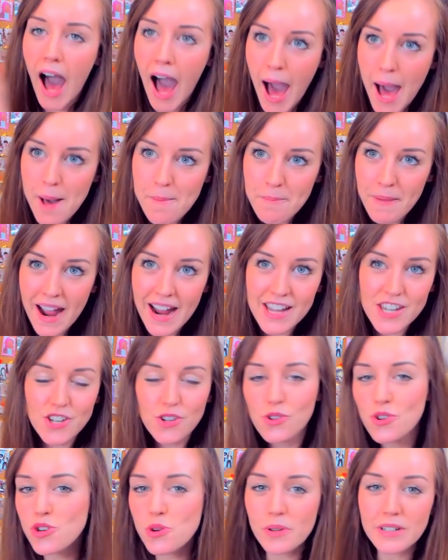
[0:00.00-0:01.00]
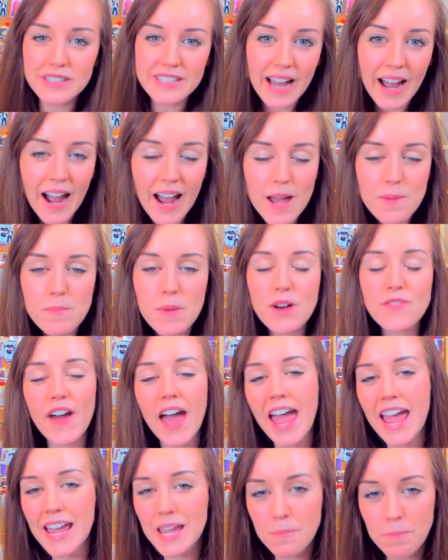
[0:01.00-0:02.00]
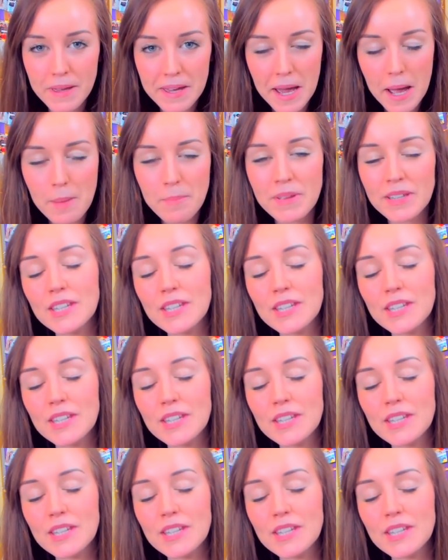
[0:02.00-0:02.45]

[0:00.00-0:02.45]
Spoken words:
at my usual time of 8 p.m.